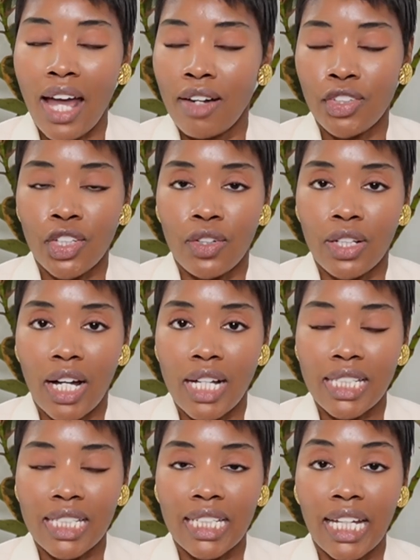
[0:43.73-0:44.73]
out of
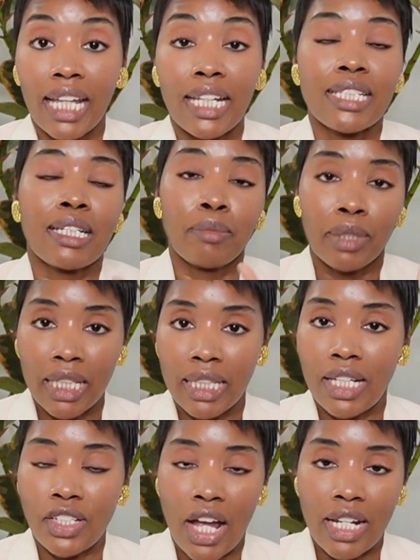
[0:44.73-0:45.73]
curiosity, and it's
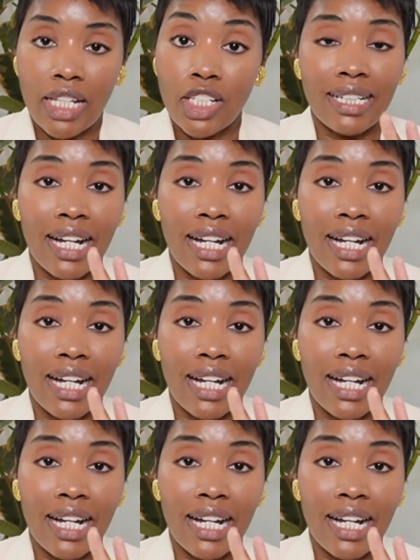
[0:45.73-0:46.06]
completely in Chinese.